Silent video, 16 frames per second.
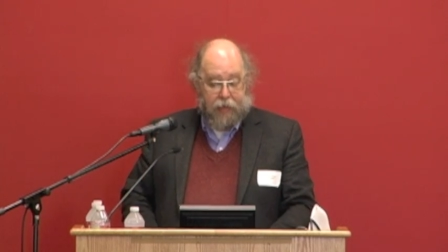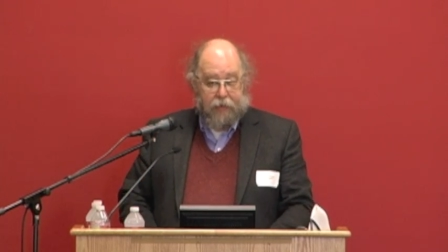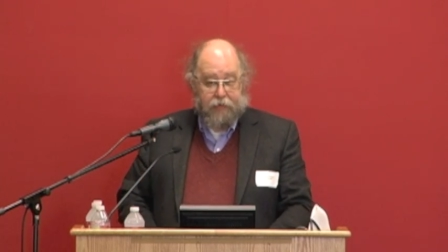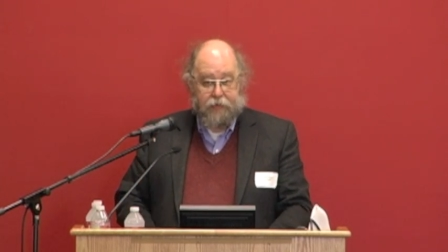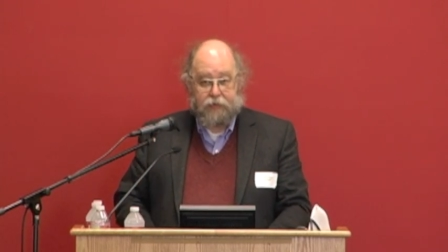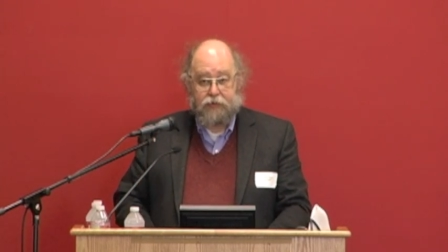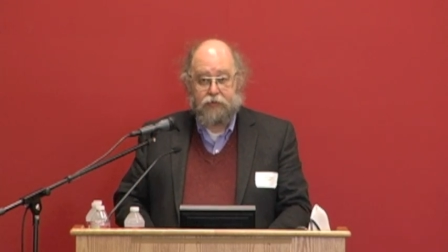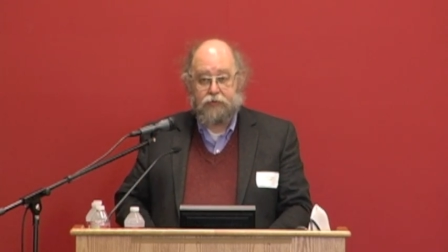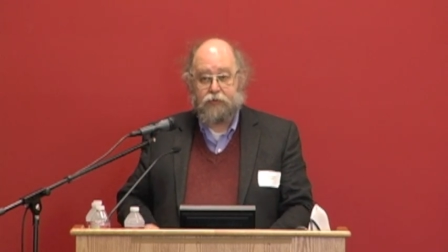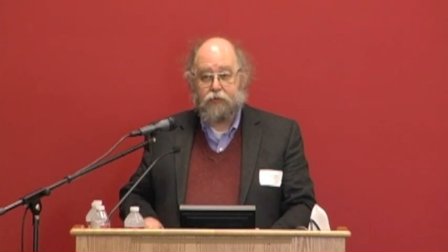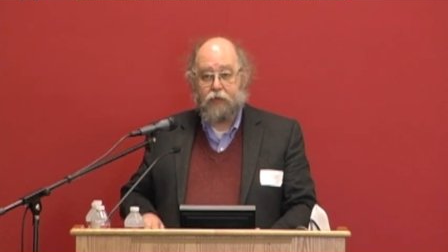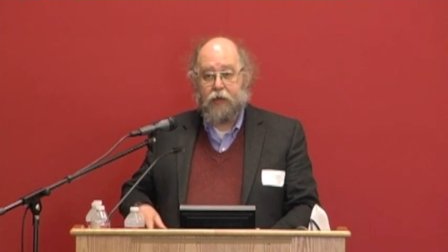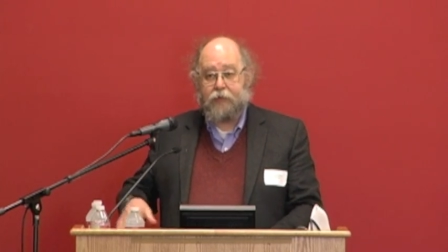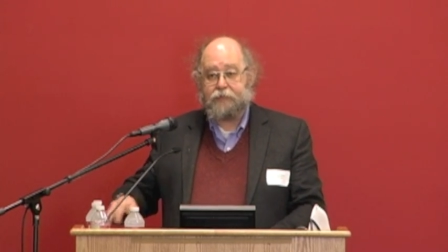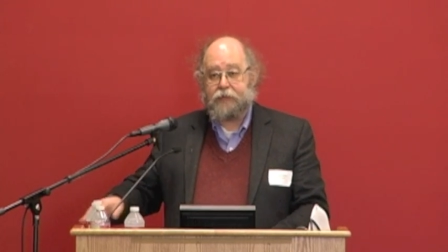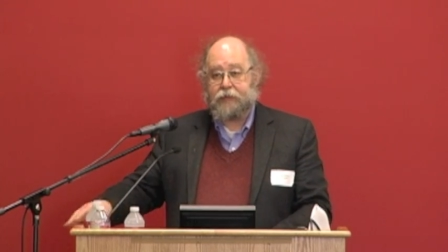And this
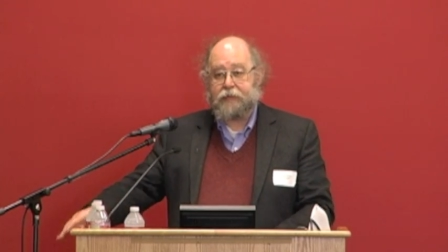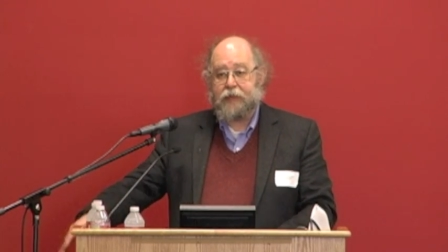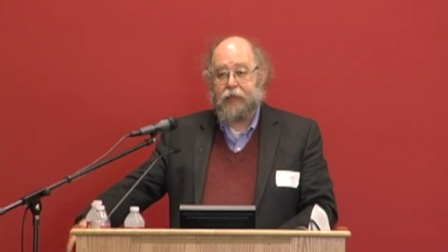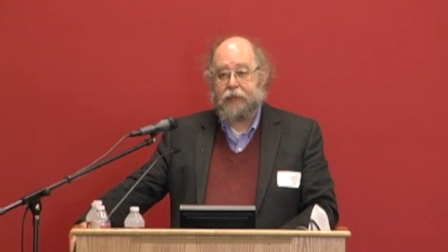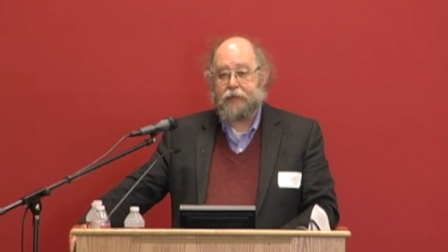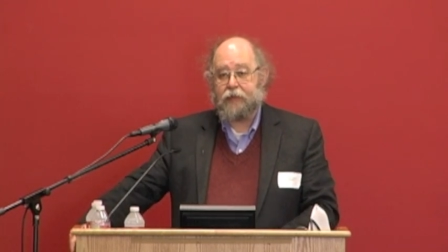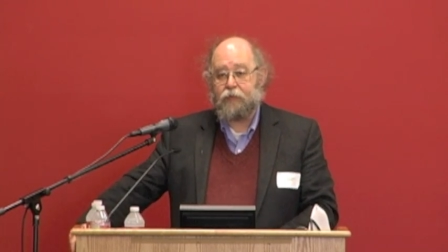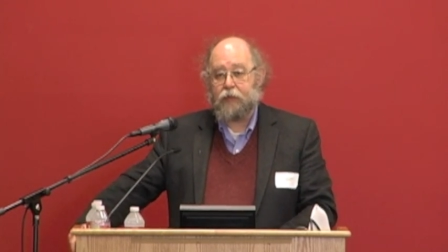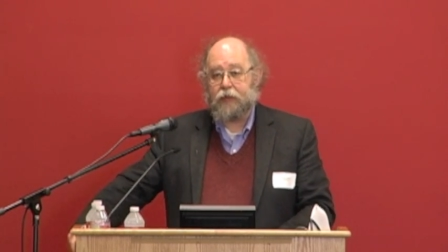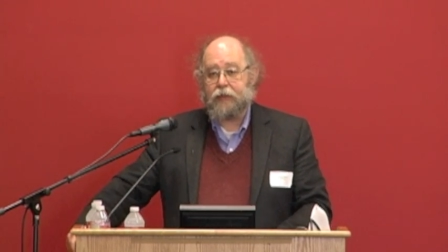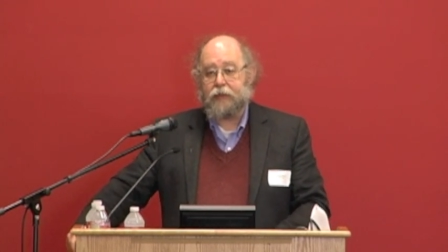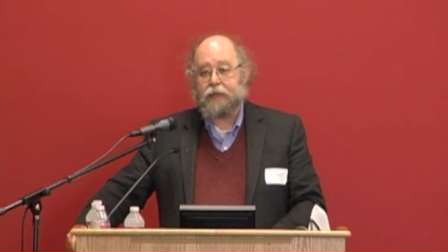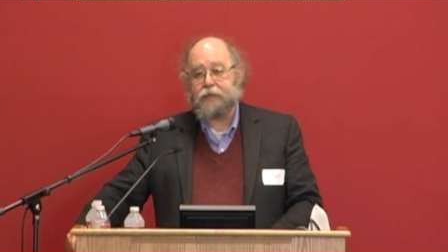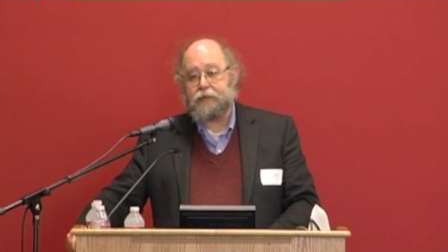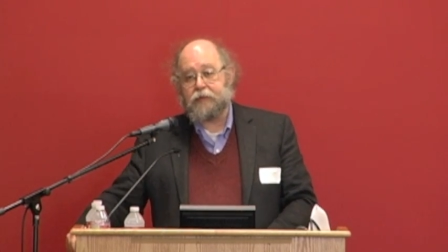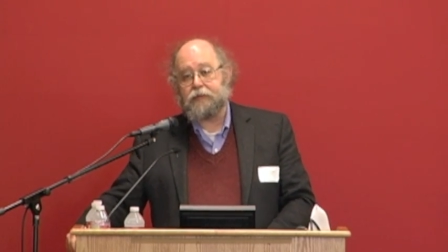describes exactly what
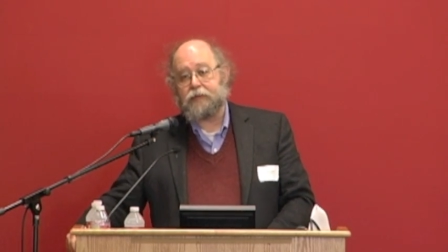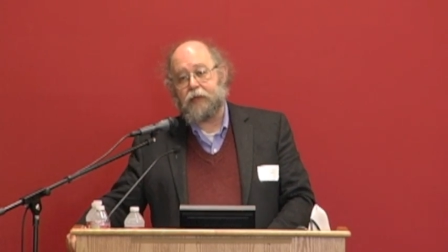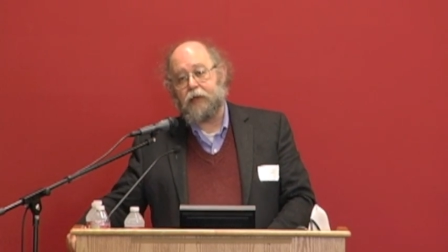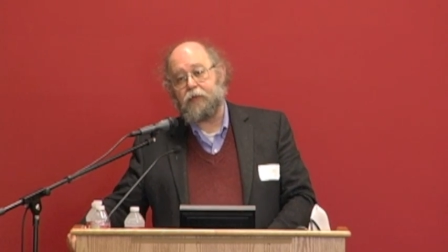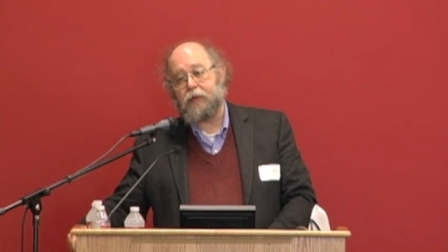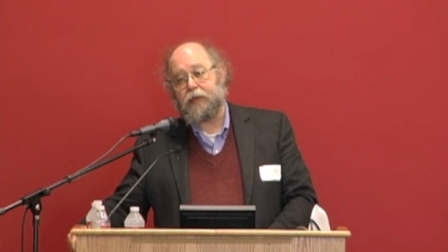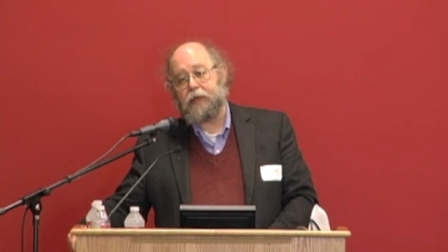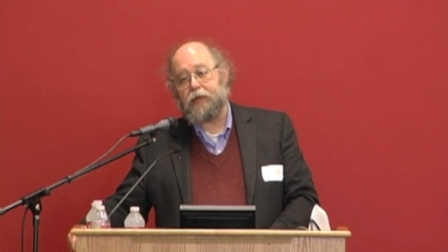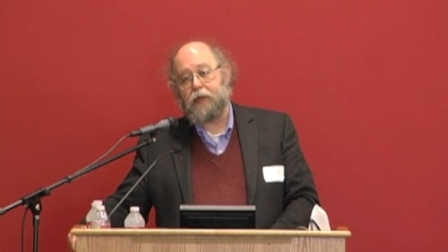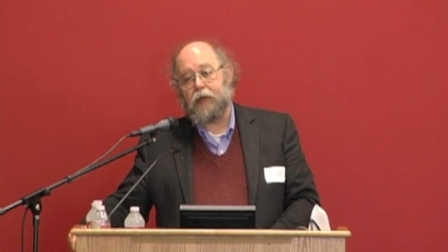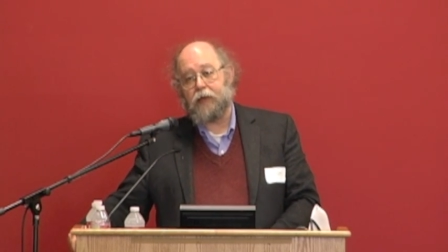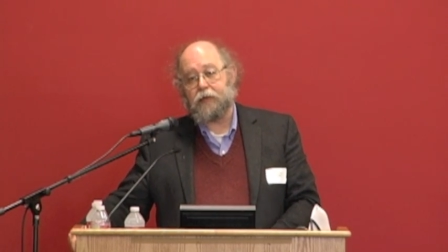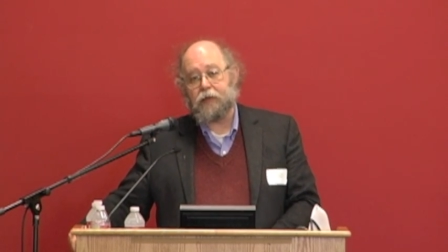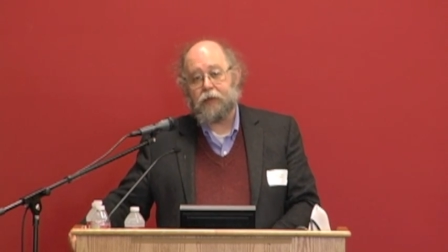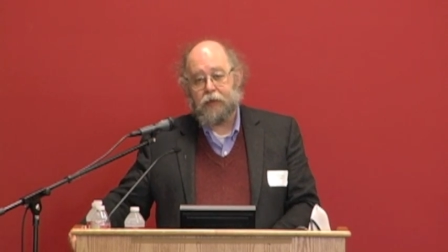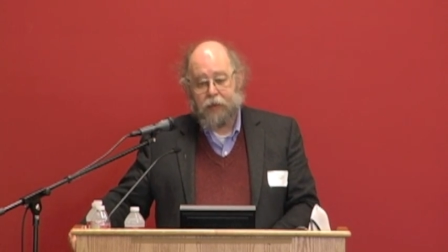it is that's going
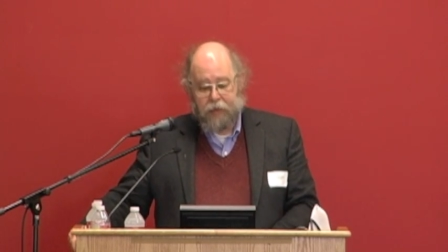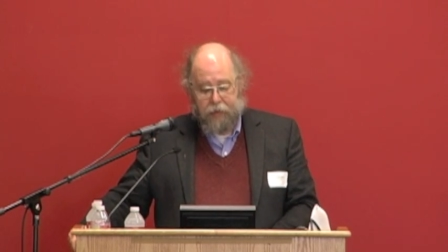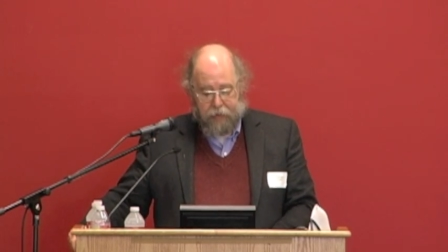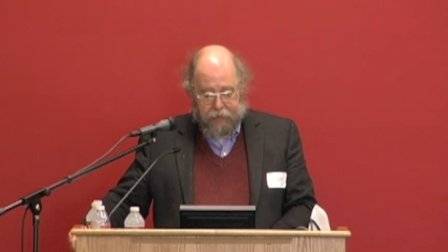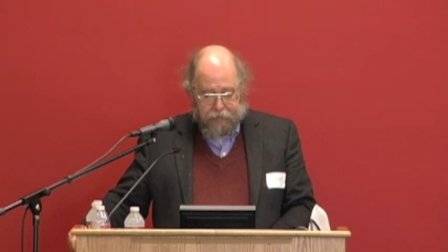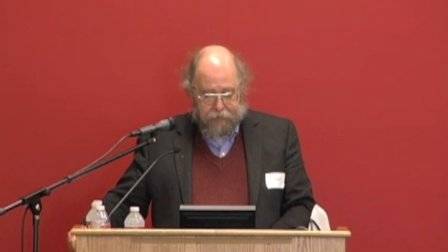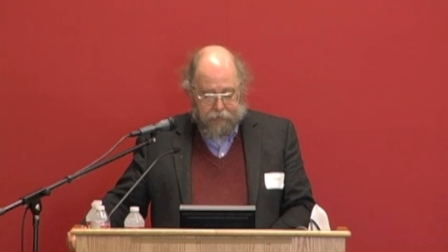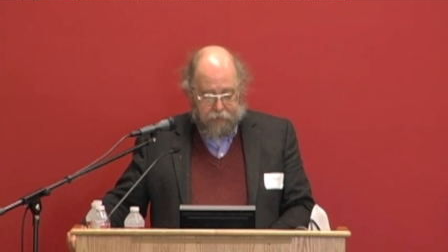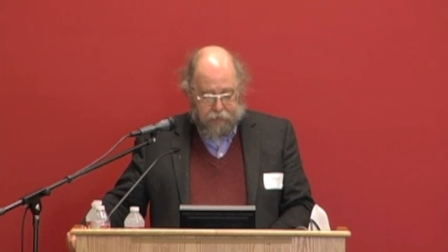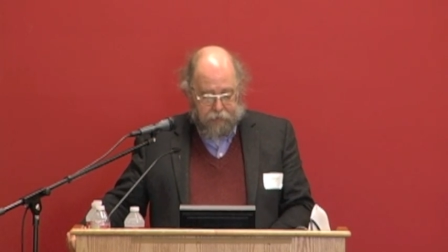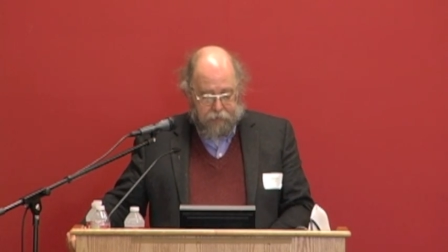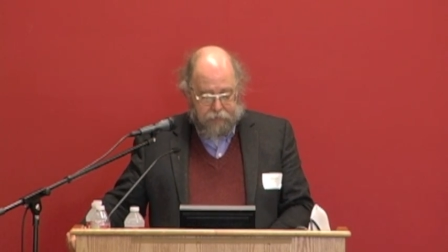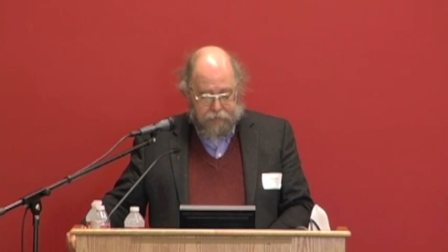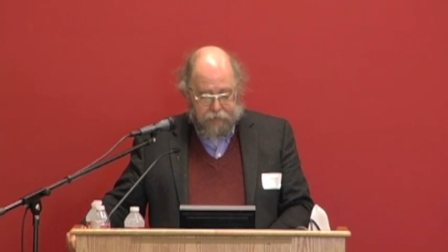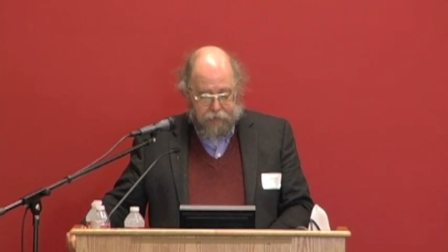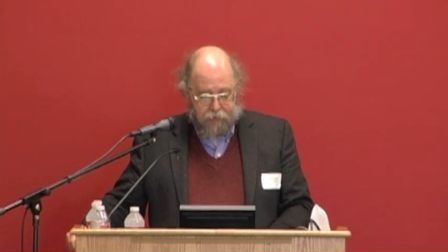on in
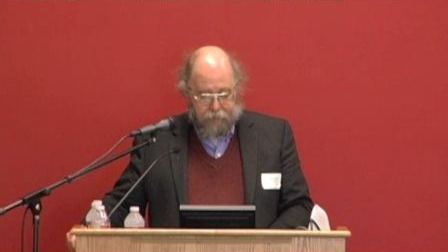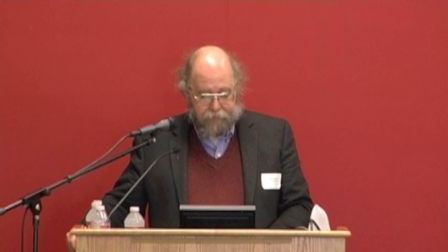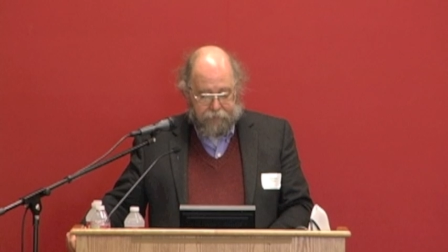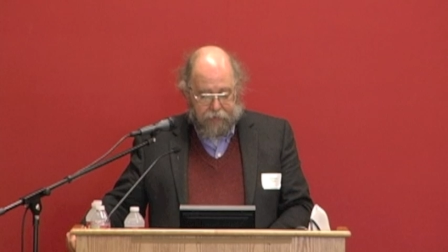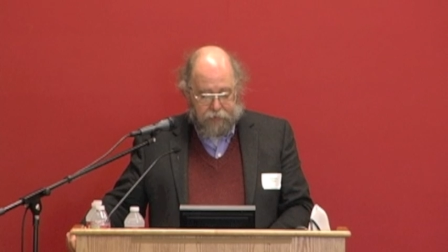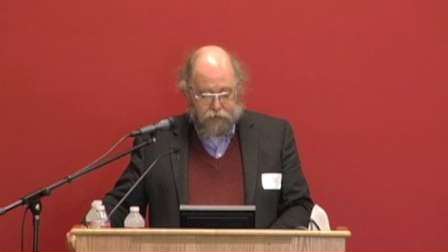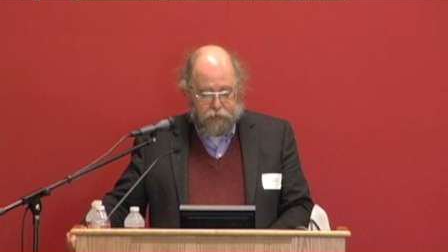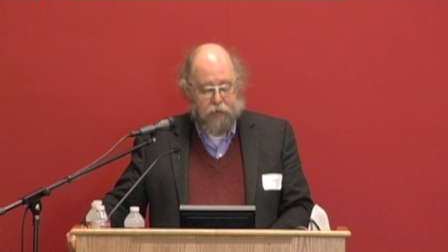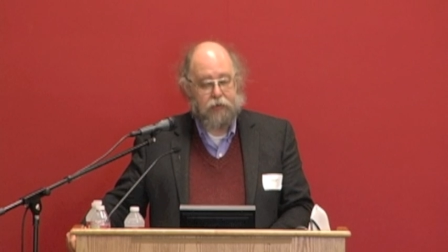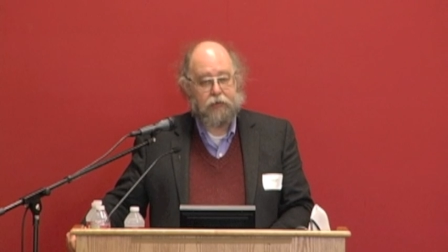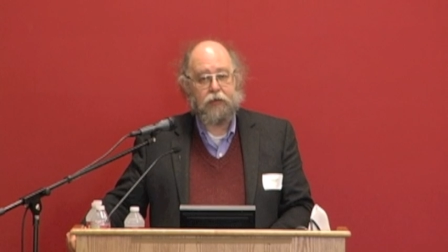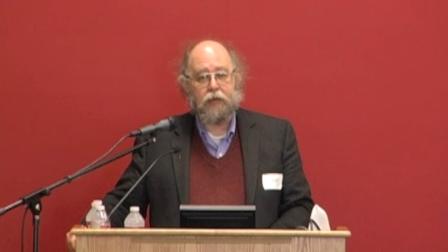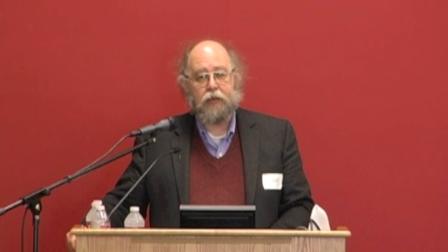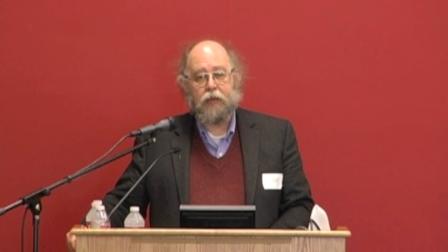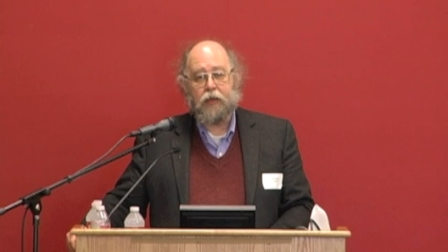Descartes' derivation